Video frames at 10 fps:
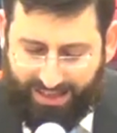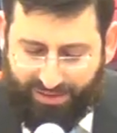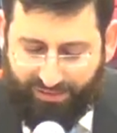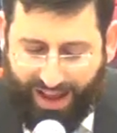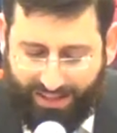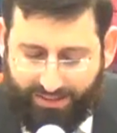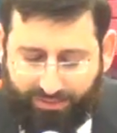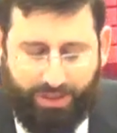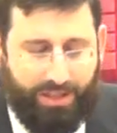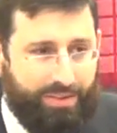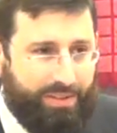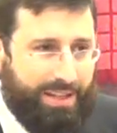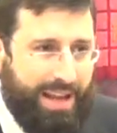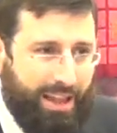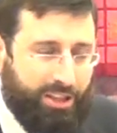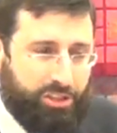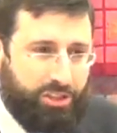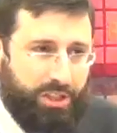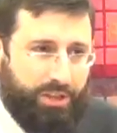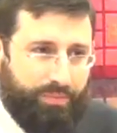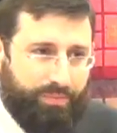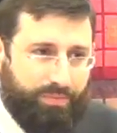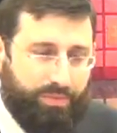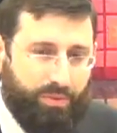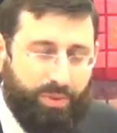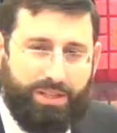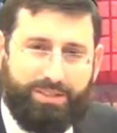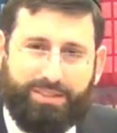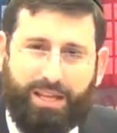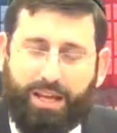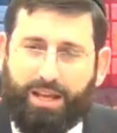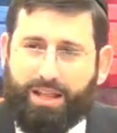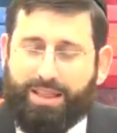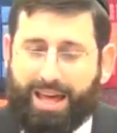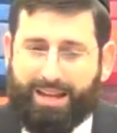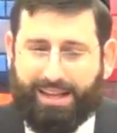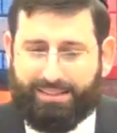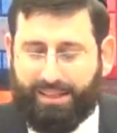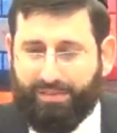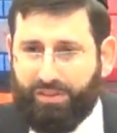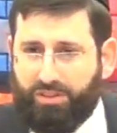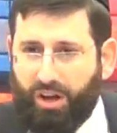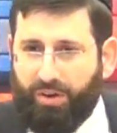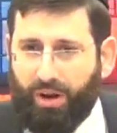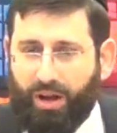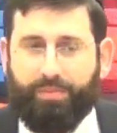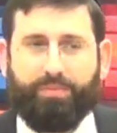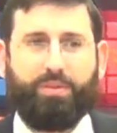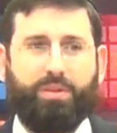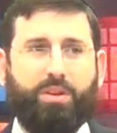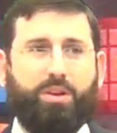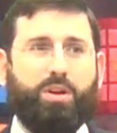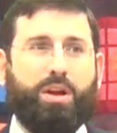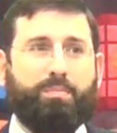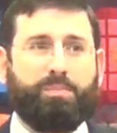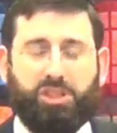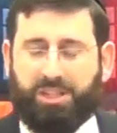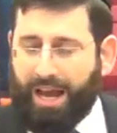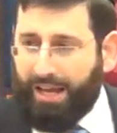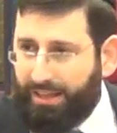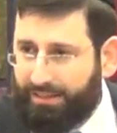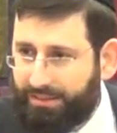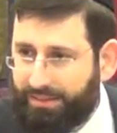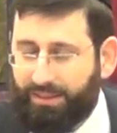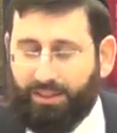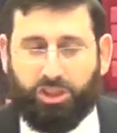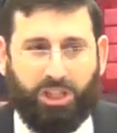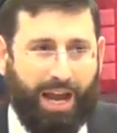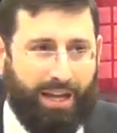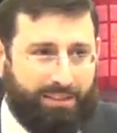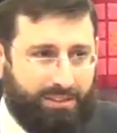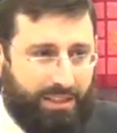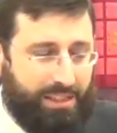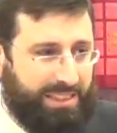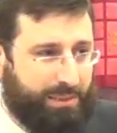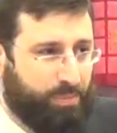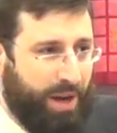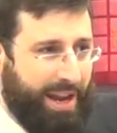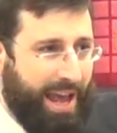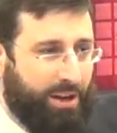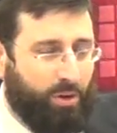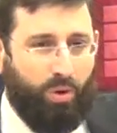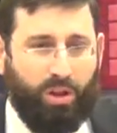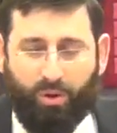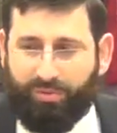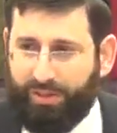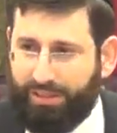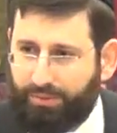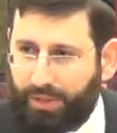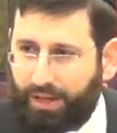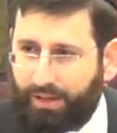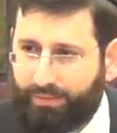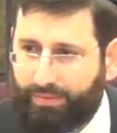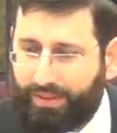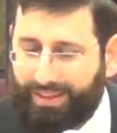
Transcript: In fact, if we could give an analogy, we could say that a Sefer Torah, Mishnayos, Shas, is spread out all over Israel.